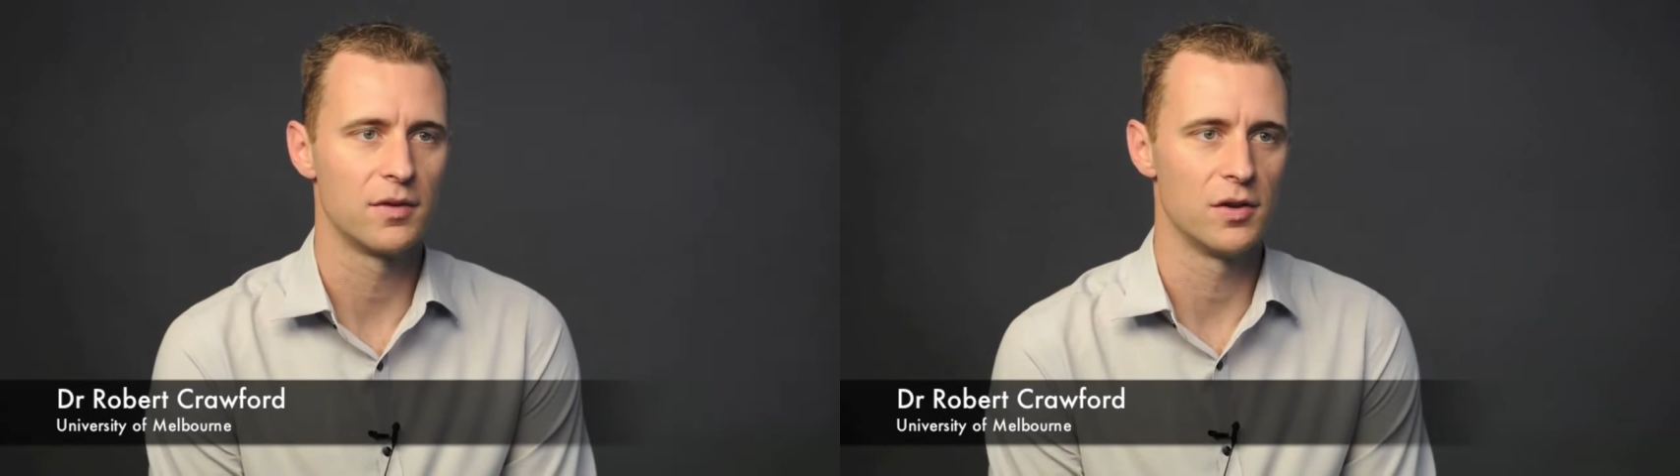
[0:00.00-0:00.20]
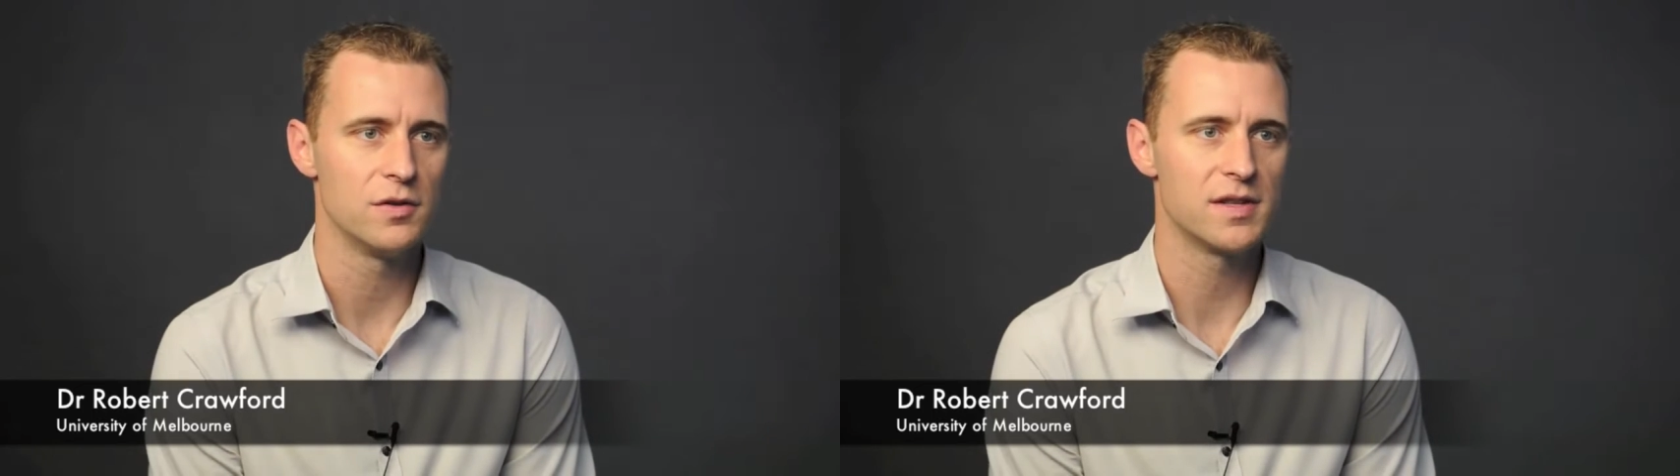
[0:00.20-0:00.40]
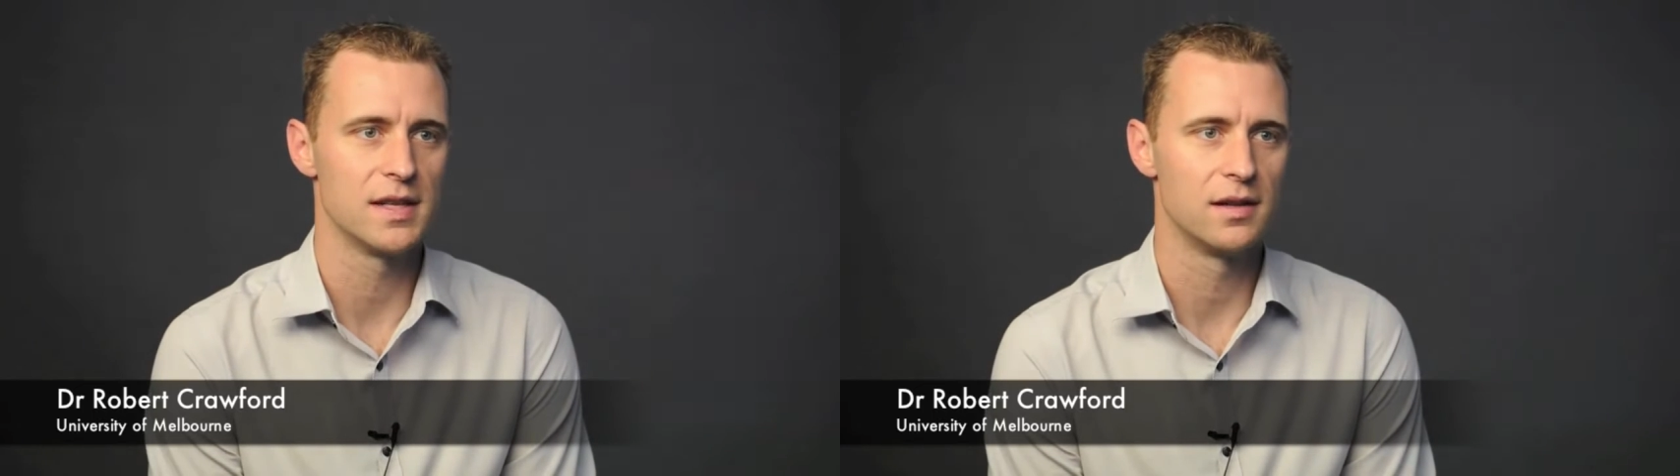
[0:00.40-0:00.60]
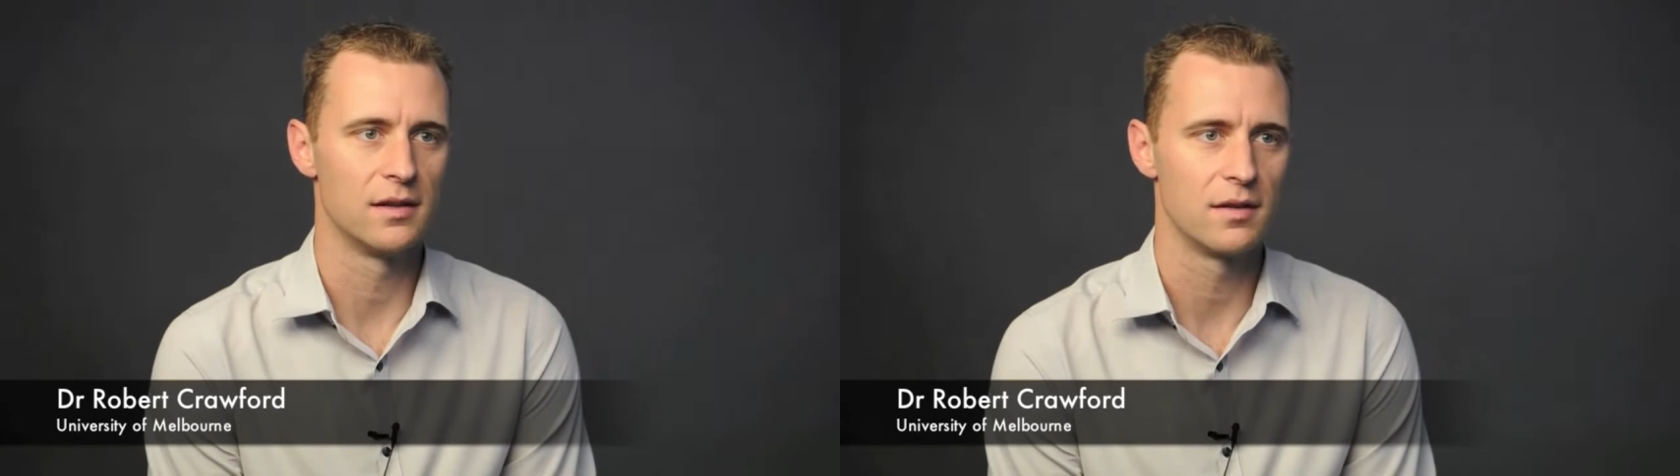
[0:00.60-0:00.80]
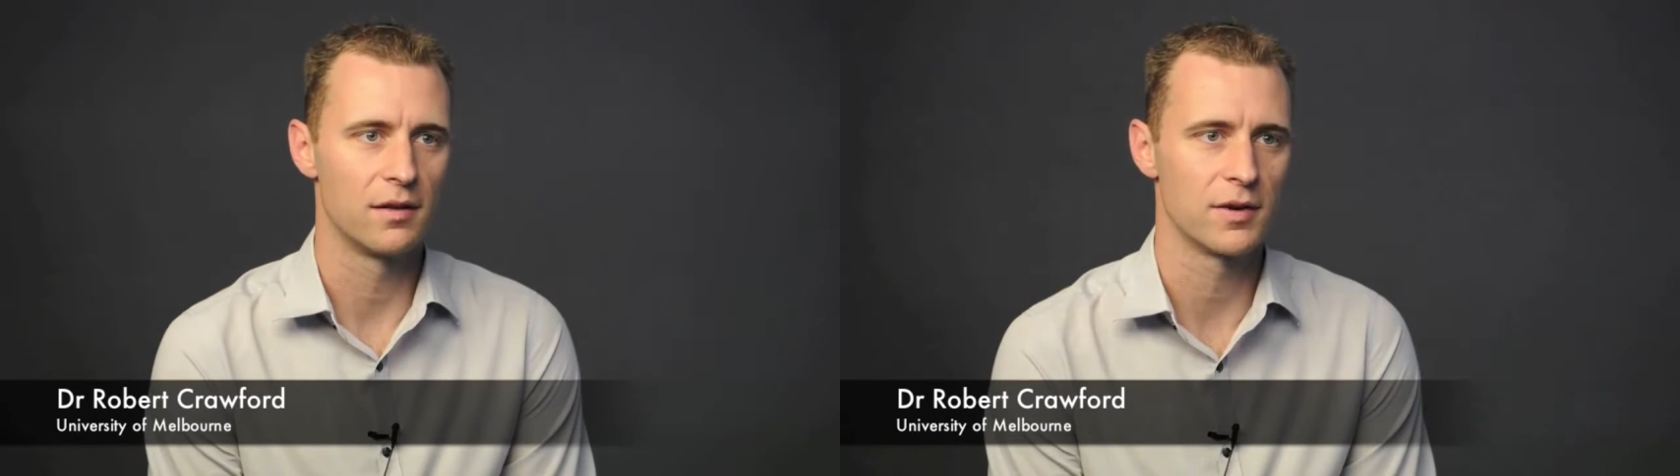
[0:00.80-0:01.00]
for use
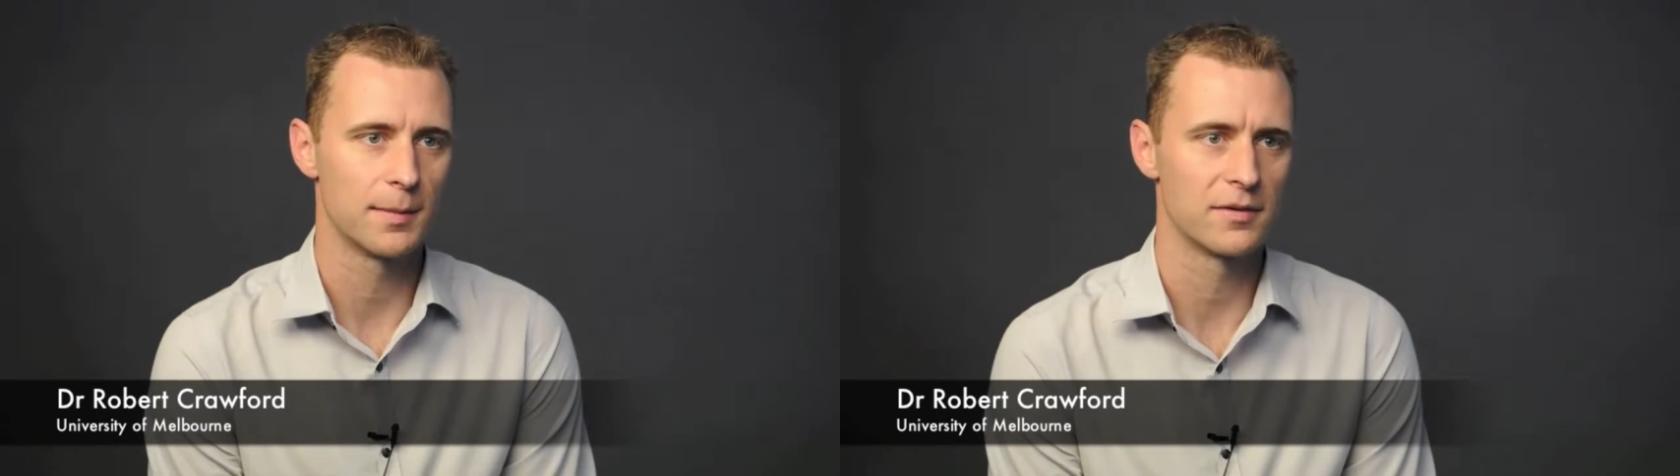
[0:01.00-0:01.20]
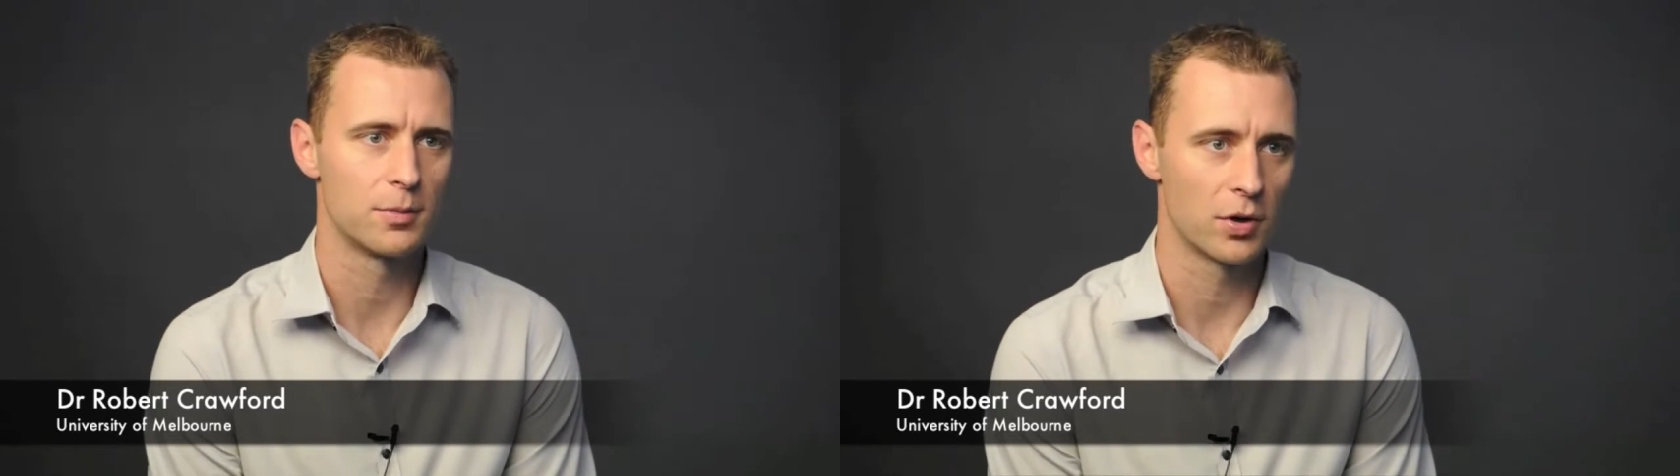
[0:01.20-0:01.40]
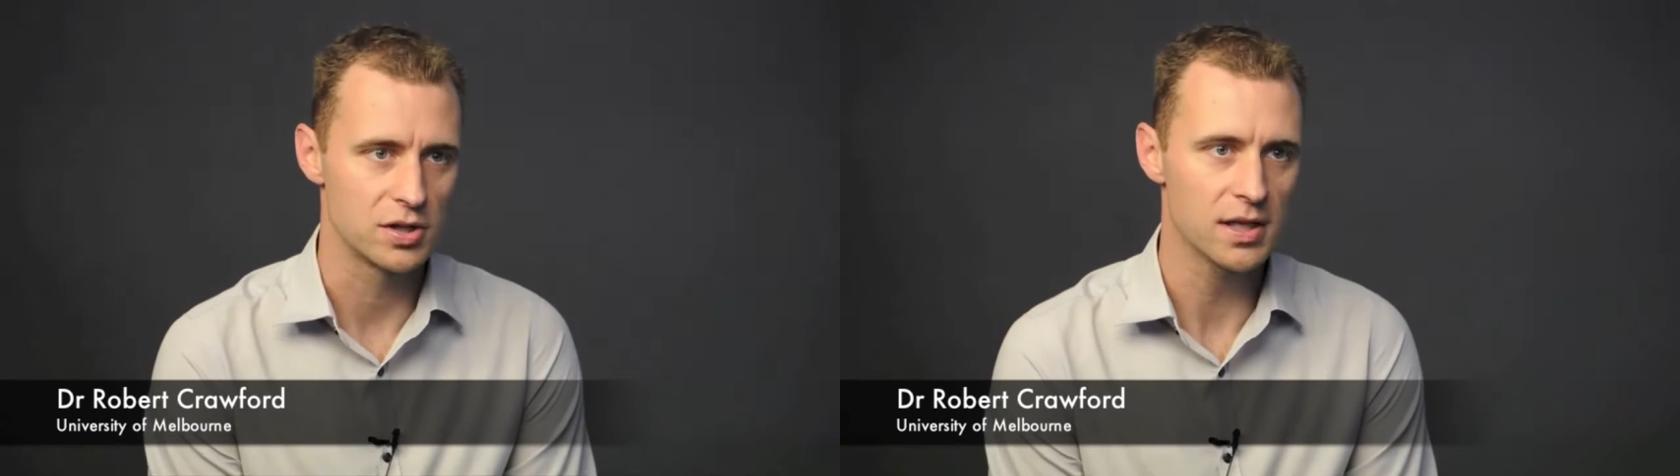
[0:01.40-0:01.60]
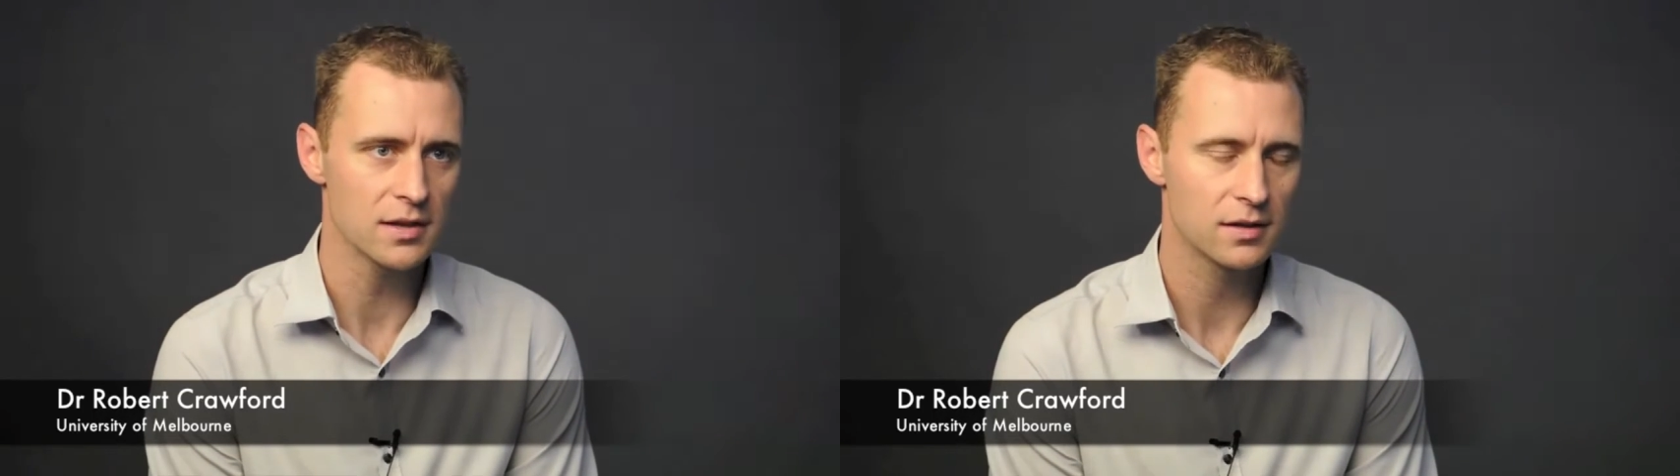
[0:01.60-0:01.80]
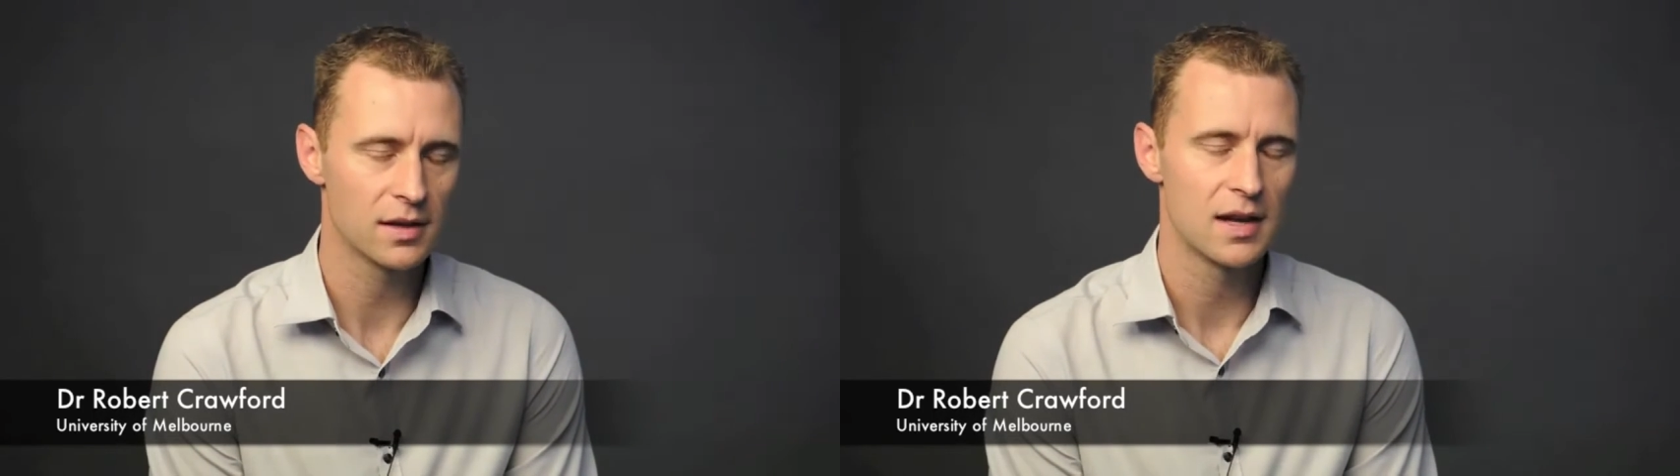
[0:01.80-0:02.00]
in the 5x4 project